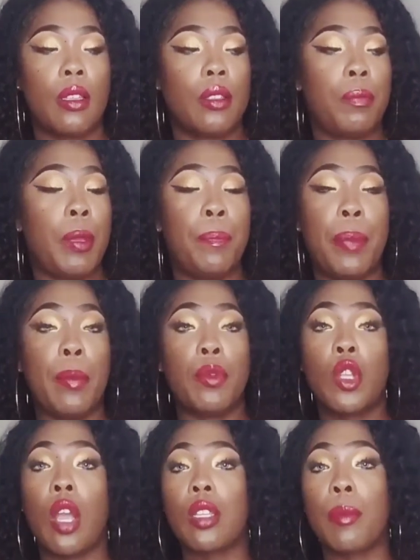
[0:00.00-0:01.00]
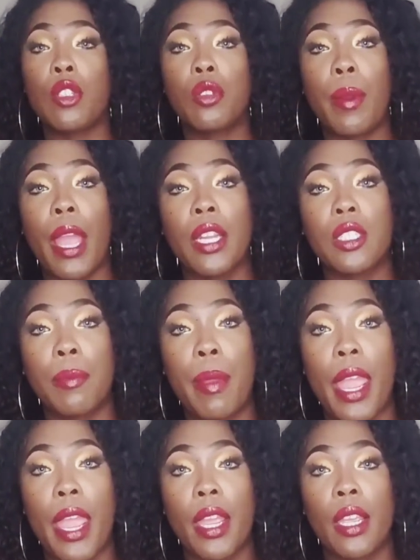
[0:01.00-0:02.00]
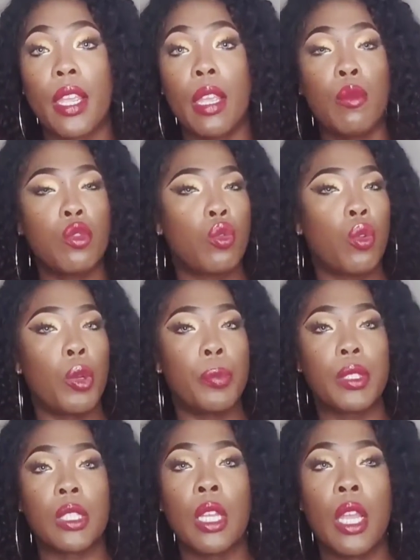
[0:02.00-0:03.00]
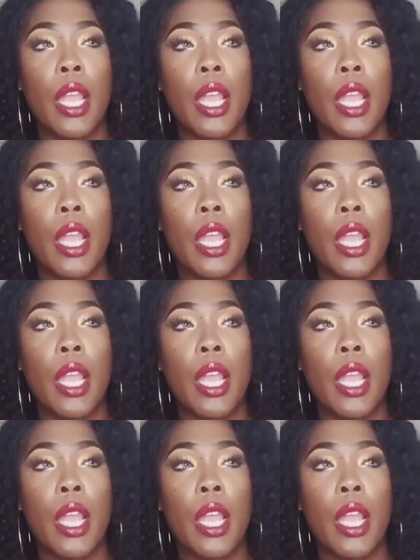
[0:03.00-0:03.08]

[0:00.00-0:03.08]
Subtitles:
People talked about you behind your back. It was groups.